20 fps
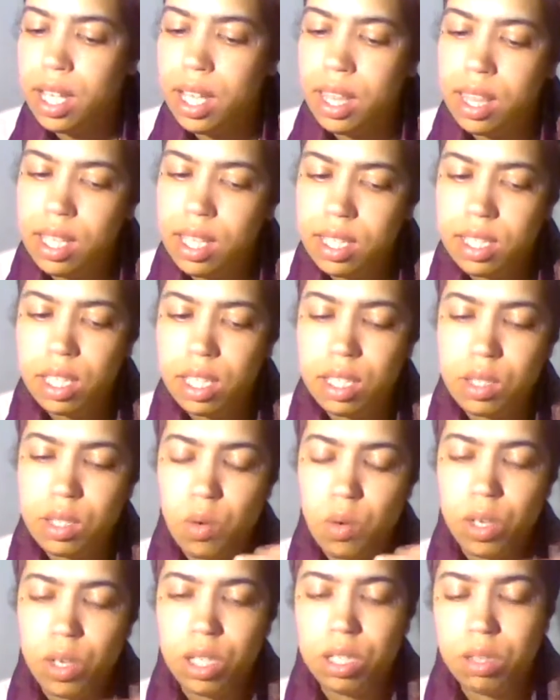this is
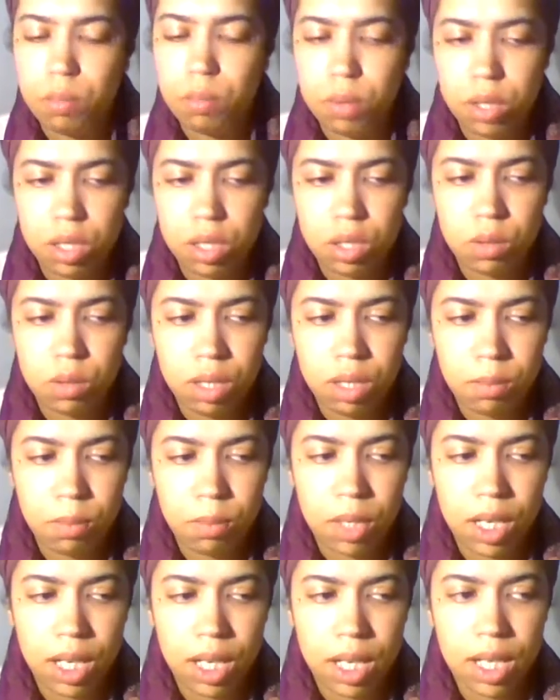going to put you in a
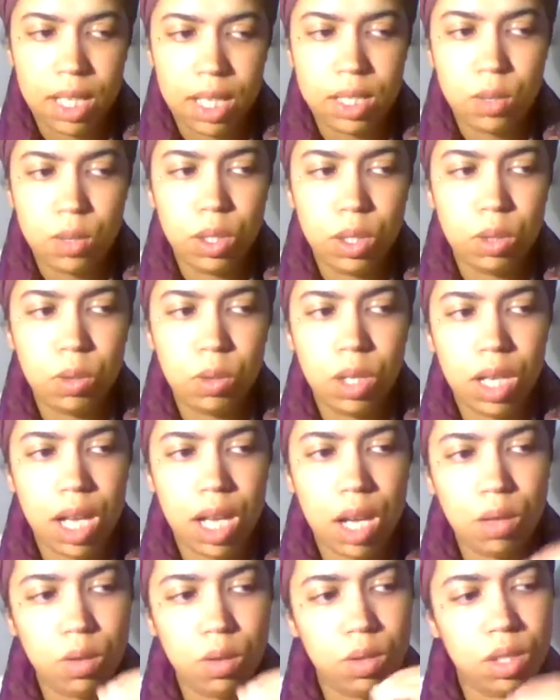place, it's going to
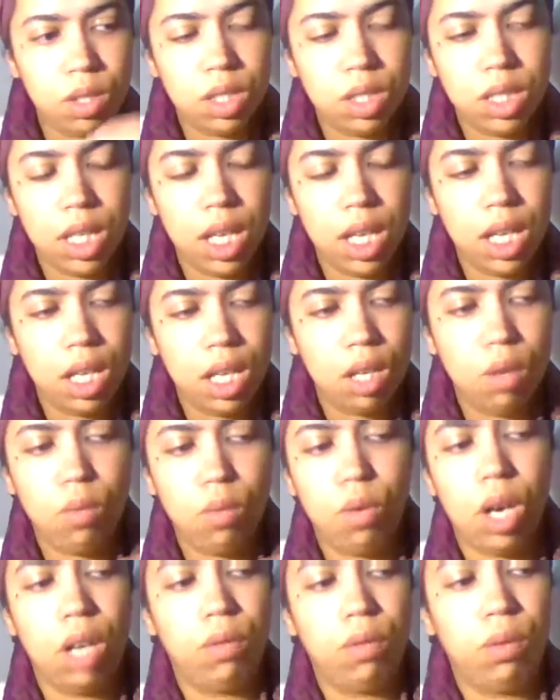allow you to take your
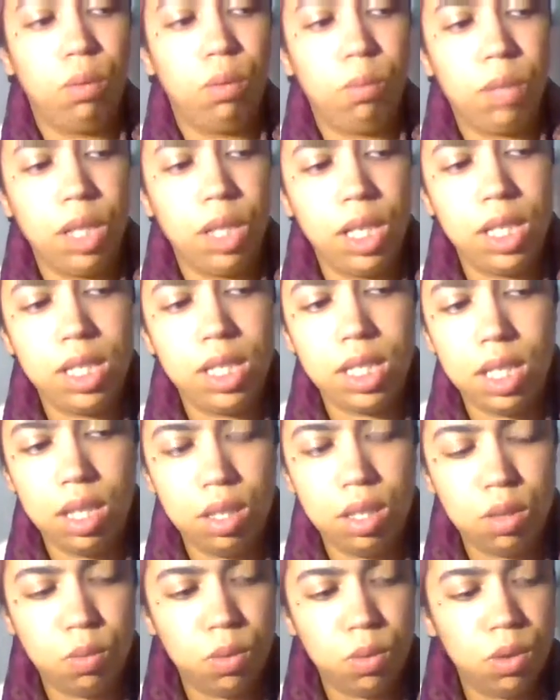rightful place in
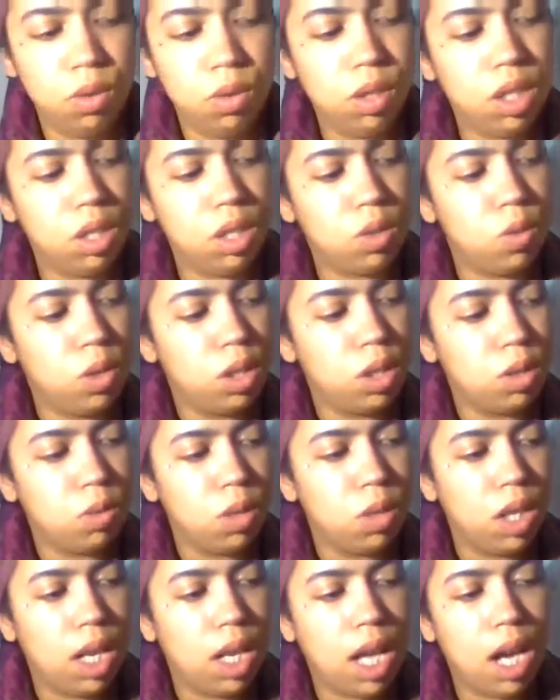this world. It's going to
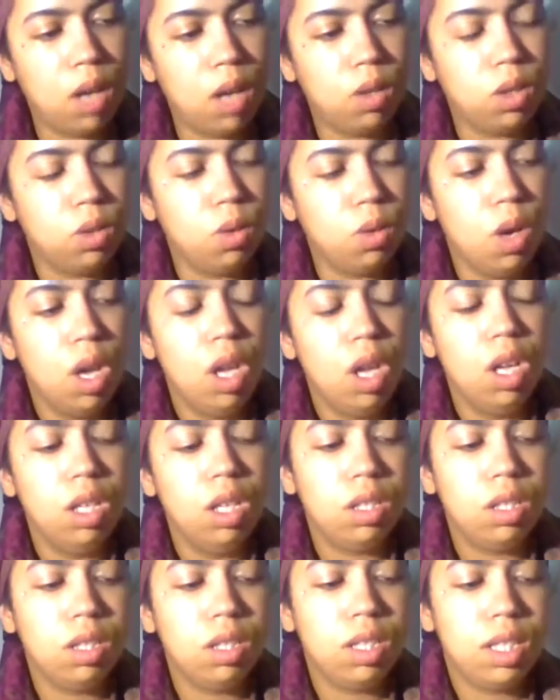allow you
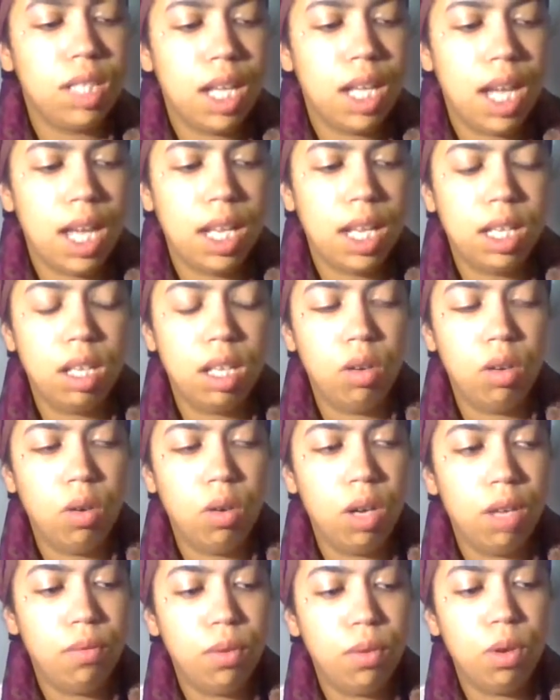to stand, you know,
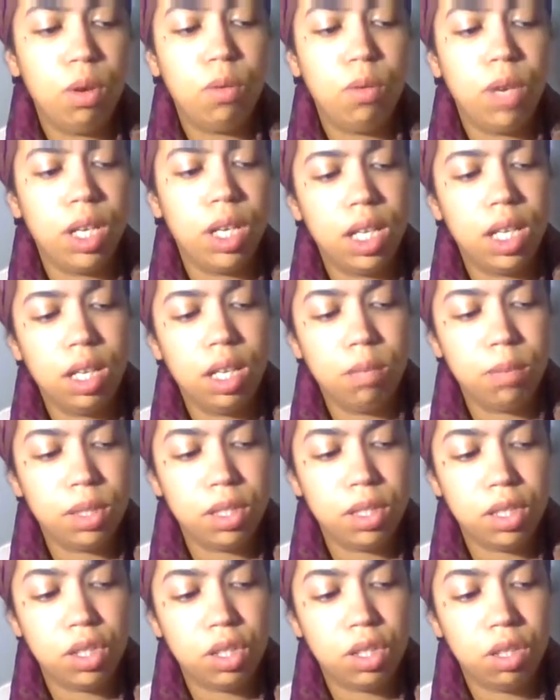if you're already in a
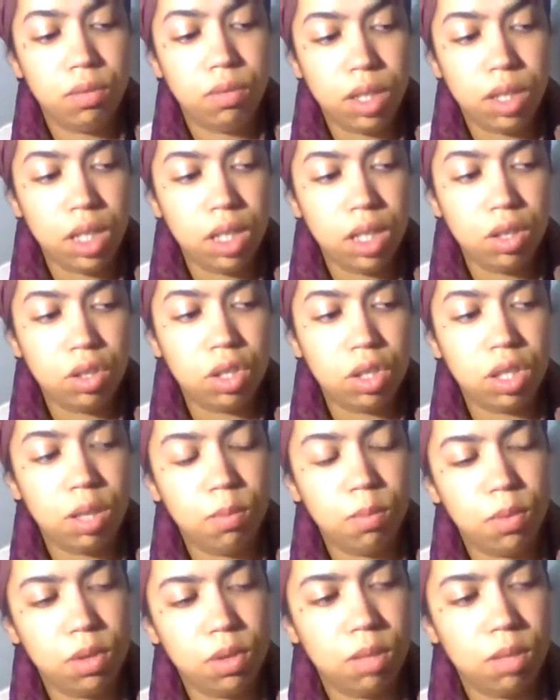position of
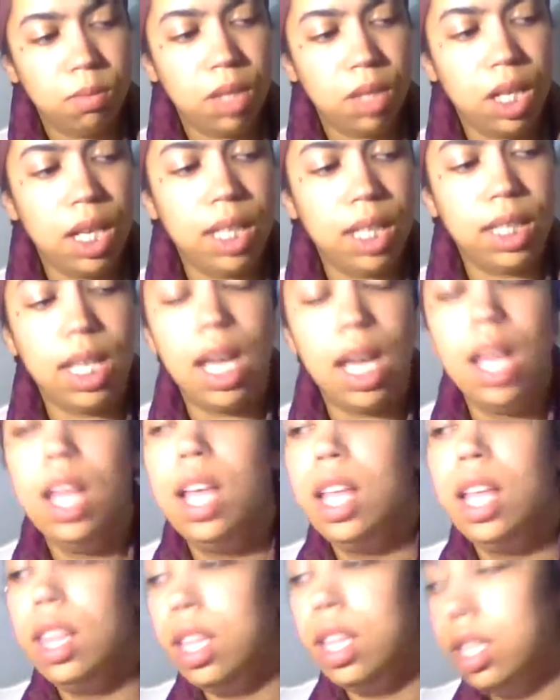leadership or something like that,
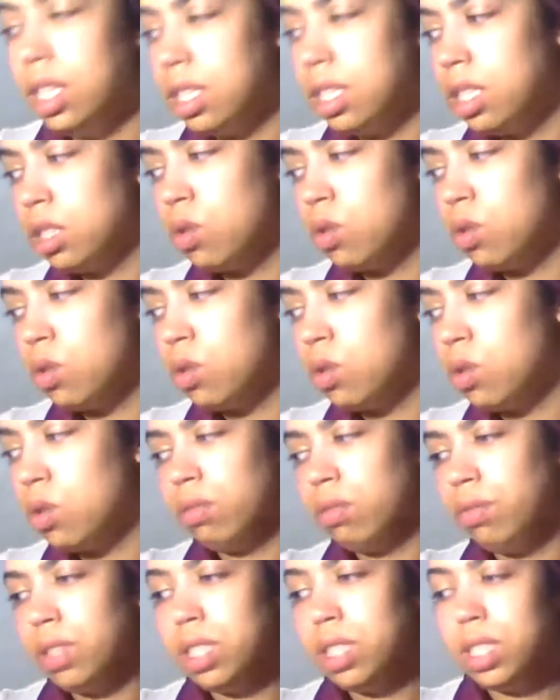then this is going to
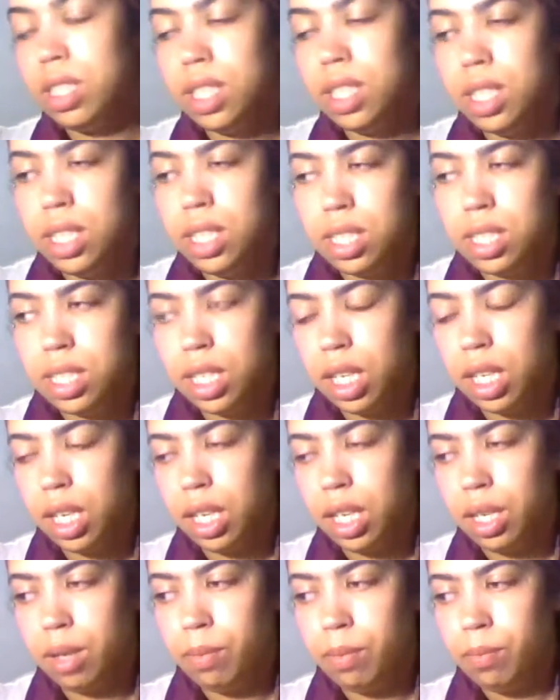
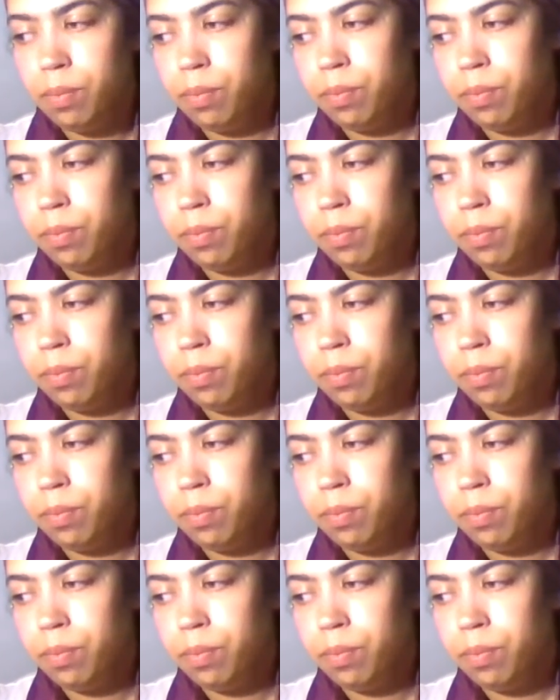facilitate